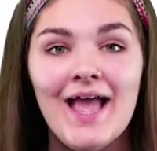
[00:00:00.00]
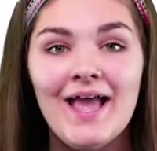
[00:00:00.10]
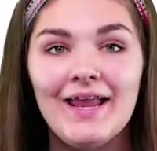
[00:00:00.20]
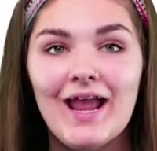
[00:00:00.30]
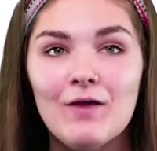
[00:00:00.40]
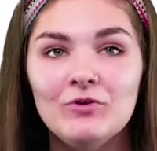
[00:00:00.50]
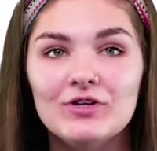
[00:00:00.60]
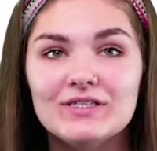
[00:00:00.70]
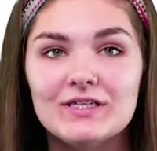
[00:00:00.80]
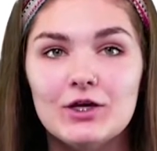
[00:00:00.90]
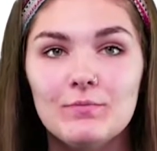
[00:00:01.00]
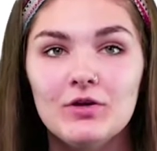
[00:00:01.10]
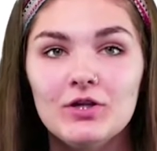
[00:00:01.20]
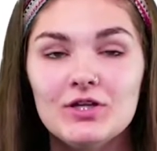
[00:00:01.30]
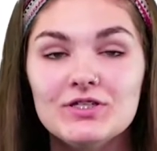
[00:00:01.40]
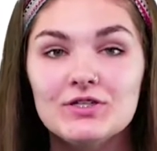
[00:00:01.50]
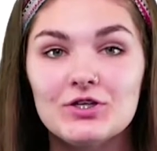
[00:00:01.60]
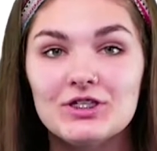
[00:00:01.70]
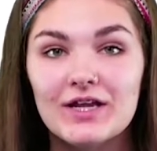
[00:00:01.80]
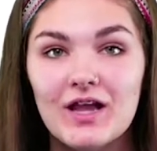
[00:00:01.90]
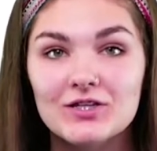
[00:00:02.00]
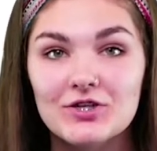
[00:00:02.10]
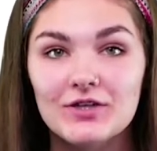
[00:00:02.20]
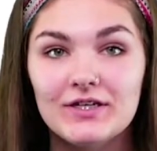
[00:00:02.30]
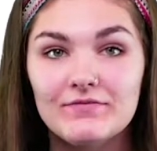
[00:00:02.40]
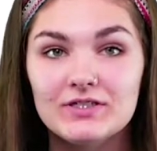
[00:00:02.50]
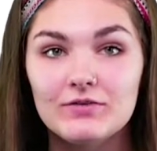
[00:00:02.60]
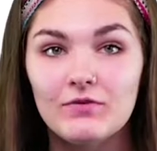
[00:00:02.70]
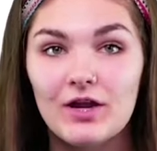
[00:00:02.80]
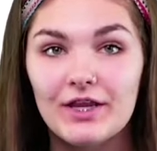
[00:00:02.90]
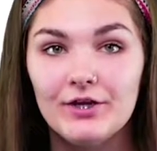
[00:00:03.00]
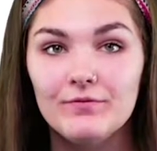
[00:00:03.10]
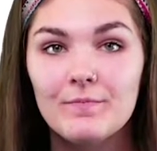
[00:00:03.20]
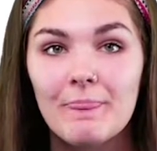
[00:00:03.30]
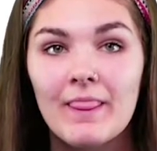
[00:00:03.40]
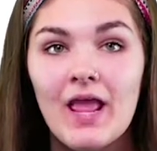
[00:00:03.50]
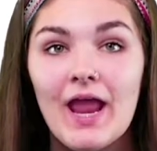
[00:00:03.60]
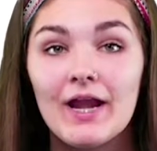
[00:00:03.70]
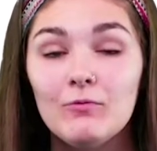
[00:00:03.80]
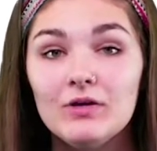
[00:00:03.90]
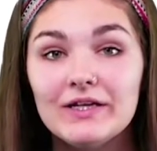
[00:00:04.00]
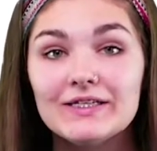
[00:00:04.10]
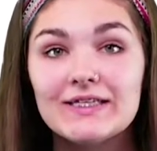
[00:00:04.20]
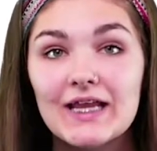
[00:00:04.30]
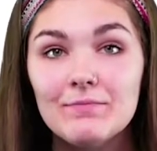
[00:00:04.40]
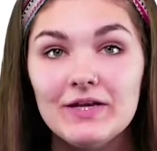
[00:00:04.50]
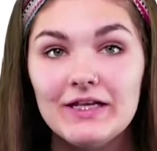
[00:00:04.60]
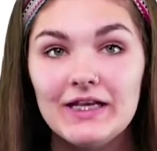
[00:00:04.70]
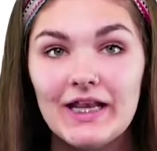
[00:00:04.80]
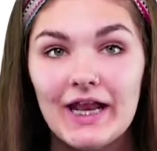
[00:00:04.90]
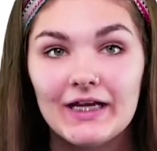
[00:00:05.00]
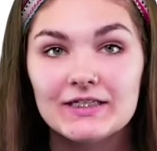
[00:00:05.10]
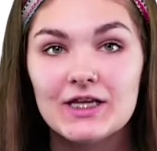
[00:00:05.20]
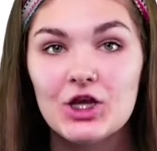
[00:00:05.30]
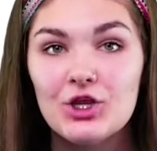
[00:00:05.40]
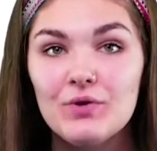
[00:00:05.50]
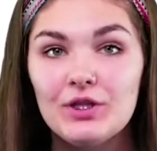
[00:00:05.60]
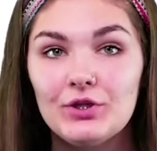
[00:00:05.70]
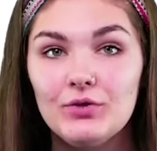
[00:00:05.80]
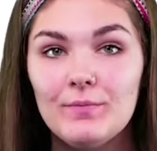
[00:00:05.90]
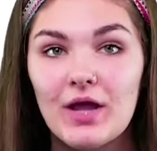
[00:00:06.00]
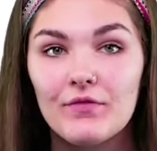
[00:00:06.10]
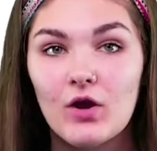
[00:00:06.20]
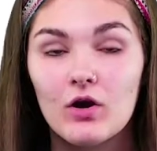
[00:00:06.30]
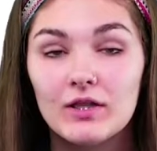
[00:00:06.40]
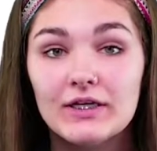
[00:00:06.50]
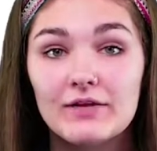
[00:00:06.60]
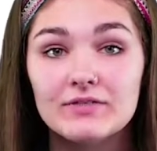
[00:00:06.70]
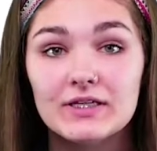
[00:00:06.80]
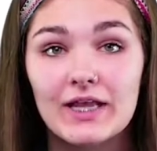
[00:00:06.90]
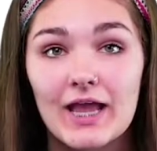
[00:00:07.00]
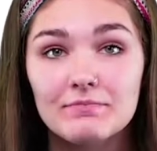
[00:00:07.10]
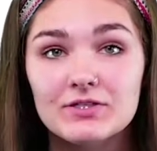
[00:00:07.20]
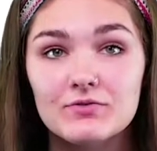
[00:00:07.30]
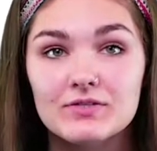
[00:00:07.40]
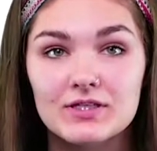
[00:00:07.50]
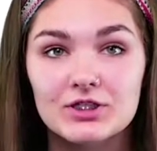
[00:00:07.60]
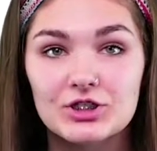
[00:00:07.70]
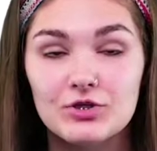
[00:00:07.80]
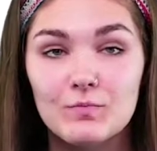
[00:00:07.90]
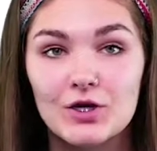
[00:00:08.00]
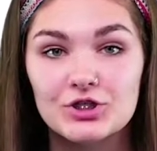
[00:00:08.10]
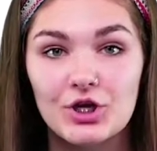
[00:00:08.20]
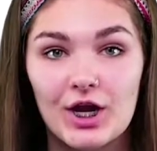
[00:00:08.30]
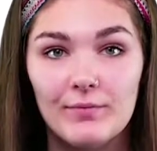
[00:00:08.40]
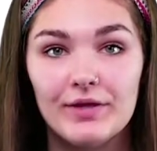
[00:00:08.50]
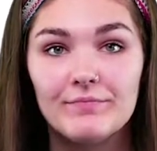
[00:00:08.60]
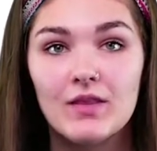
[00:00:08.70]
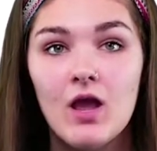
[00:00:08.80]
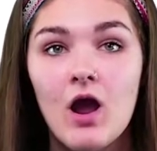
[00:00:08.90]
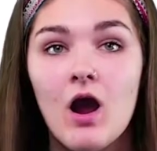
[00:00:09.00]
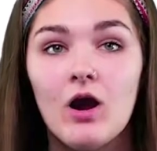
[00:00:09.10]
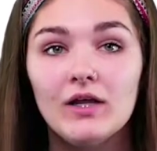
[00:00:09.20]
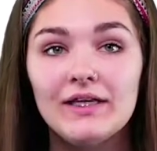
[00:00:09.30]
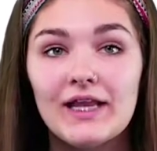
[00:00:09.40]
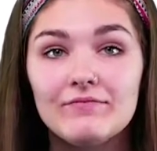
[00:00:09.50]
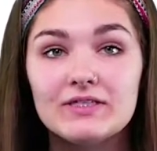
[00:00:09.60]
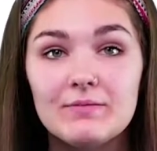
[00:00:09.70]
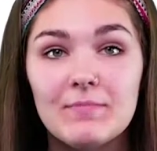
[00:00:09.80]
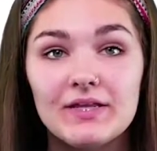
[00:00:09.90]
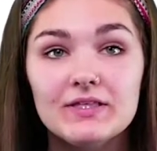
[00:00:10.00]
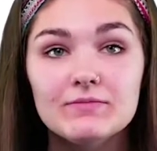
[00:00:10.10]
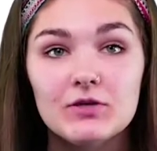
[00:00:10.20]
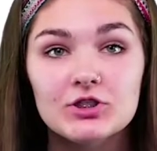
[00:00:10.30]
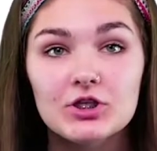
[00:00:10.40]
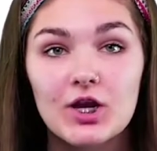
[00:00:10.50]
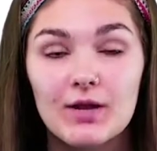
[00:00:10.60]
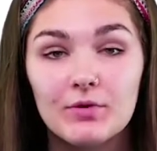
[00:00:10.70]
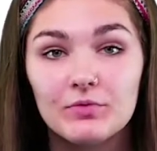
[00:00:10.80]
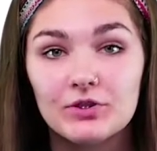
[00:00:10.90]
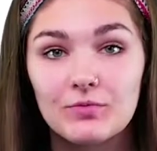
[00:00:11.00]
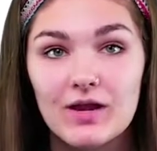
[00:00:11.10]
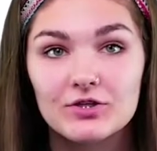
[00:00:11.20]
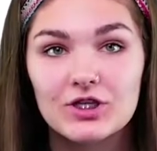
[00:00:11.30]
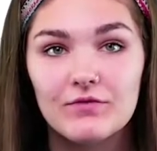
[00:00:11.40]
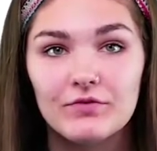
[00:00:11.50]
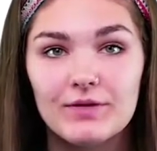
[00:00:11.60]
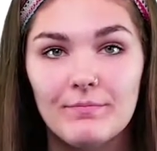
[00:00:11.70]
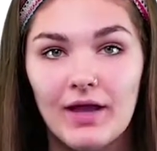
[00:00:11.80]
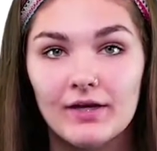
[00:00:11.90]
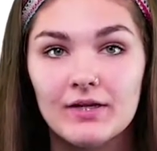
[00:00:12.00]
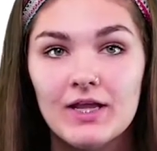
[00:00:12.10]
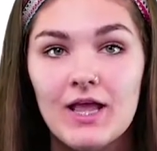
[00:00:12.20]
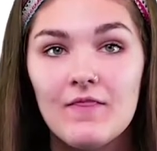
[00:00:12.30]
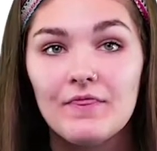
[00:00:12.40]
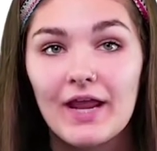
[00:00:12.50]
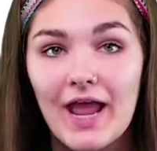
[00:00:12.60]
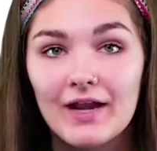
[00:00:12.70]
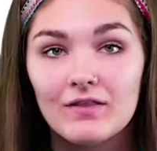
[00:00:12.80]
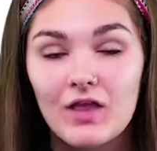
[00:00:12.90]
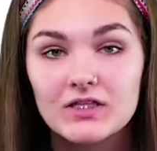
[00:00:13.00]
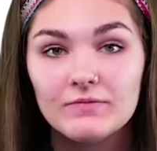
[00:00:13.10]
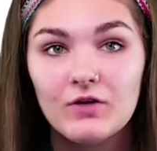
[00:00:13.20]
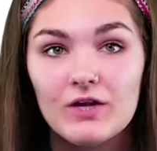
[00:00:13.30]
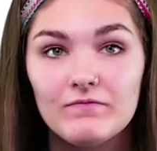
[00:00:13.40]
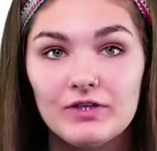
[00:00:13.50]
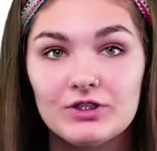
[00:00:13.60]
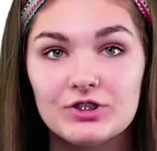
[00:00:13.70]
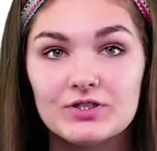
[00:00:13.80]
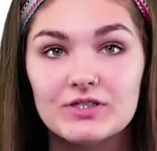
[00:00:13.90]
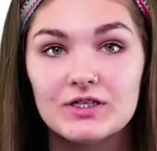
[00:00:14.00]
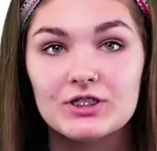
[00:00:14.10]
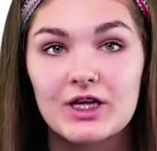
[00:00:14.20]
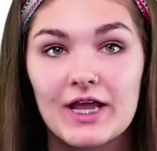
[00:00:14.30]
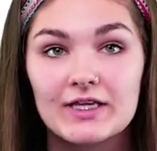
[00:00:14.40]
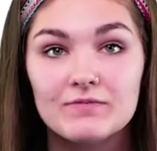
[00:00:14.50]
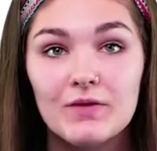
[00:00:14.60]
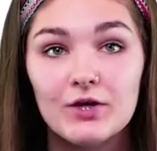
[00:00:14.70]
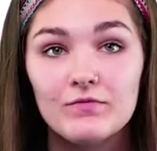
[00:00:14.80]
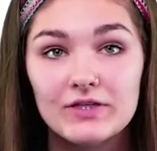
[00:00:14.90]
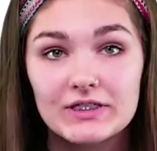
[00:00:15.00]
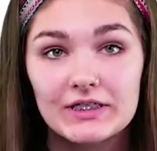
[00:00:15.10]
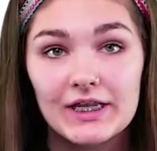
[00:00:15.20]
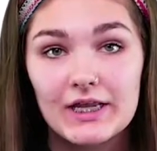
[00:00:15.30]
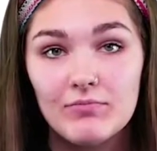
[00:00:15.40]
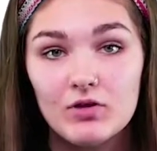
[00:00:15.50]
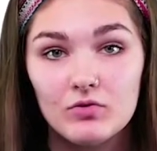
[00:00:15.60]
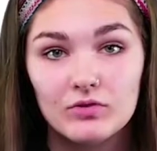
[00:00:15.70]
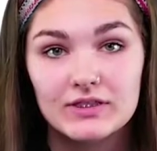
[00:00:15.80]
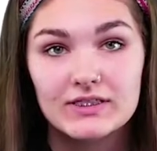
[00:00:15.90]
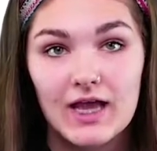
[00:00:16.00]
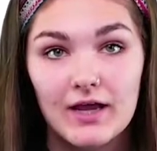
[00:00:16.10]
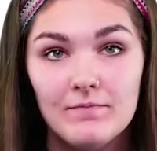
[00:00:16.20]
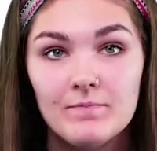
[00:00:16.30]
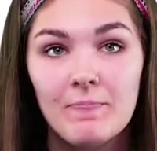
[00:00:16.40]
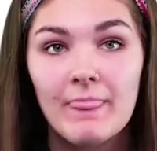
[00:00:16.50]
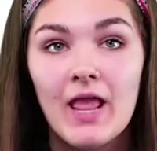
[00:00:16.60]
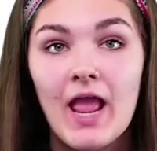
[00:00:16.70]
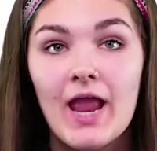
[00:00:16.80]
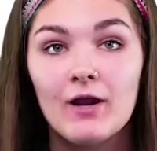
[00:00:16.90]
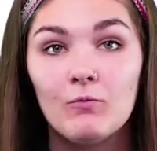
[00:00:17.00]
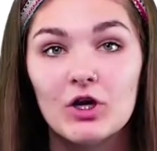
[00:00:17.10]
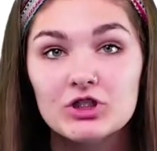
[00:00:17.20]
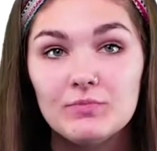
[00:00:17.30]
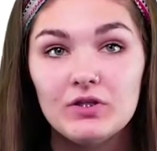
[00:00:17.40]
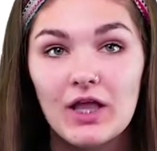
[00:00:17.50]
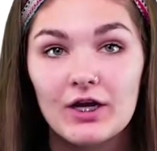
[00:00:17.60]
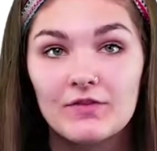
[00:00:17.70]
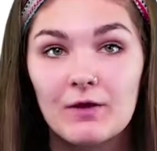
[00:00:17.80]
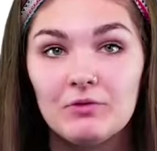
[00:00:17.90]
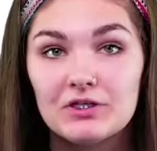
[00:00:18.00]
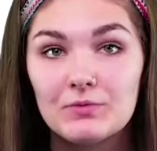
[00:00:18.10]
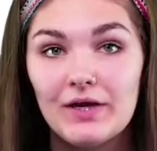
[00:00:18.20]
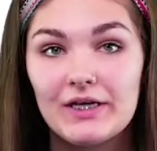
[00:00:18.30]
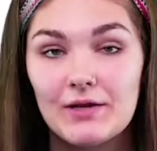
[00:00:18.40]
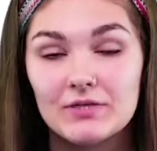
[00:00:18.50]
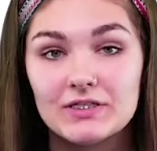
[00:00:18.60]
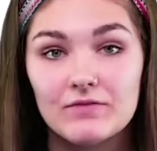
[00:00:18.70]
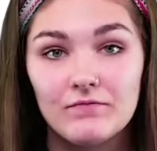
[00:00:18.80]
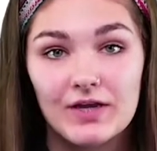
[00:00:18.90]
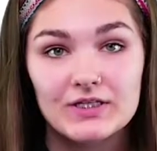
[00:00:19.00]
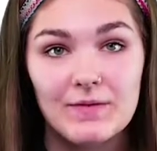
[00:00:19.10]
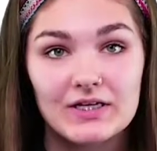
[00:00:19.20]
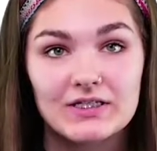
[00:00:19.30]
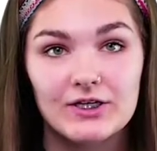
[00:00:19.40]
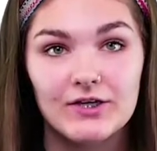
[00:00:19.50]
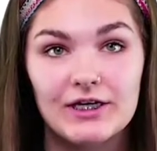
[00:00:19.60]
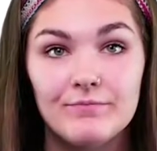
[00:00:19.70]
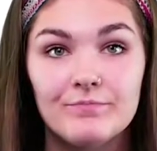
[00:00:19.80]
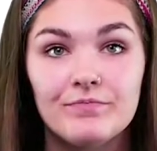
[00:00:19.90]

Hey, I'm Krystan, a MotorClothes Associate at Harley-Davidson of Rock Hill, and I wanted to take a minute today to tell you a little about the Harley-Davidson Capstone Sunshield Modular Helmet. Harley-Davidson made this modular helmet with the rider's comfort in mind. They added lots of great features such as better venting to keep it cool inside, and a washable liner that wicks away dampness and fights bacteria.